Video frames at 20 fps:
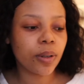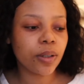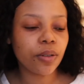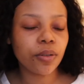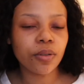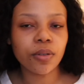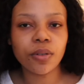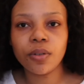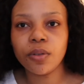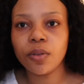went
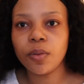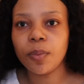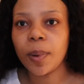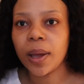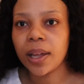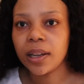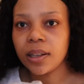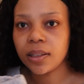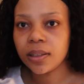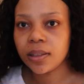to New
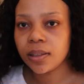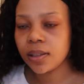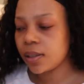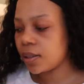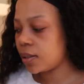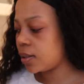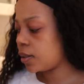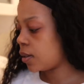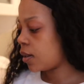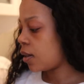Balance.
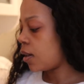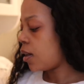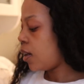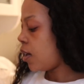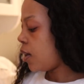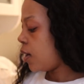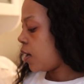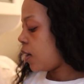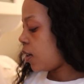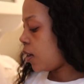
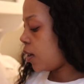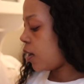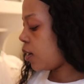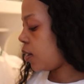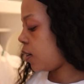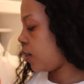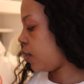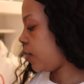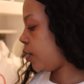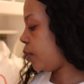
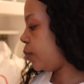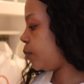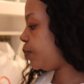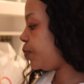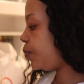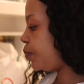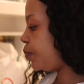Um,